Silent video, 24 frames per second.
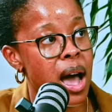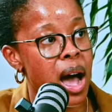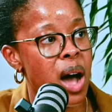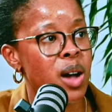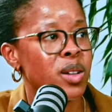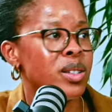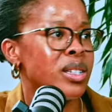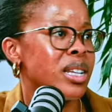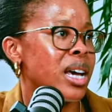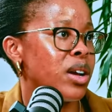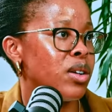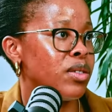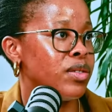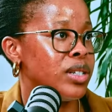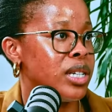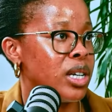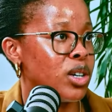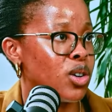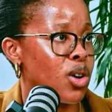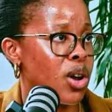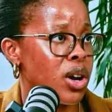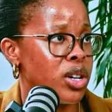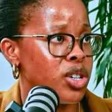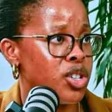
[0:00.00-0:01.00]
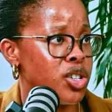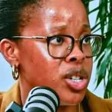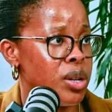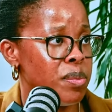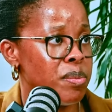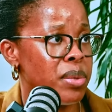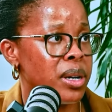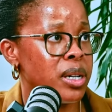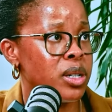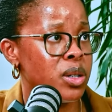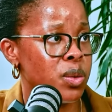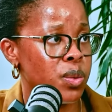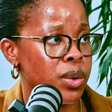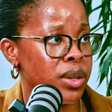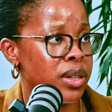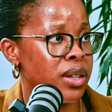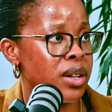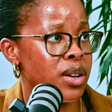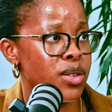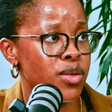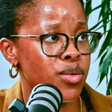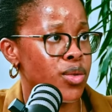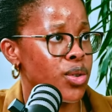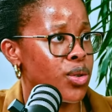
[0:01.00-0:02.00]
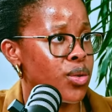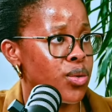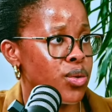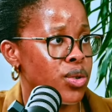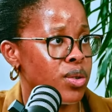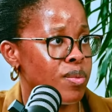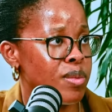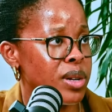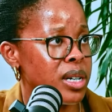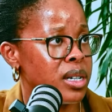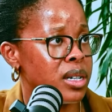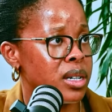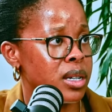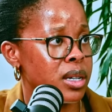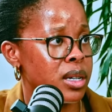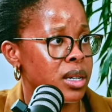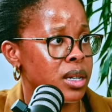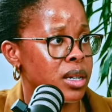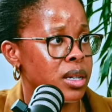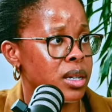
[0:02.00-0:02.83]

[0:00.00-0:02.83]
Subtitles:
outside of technology, but within recruitment?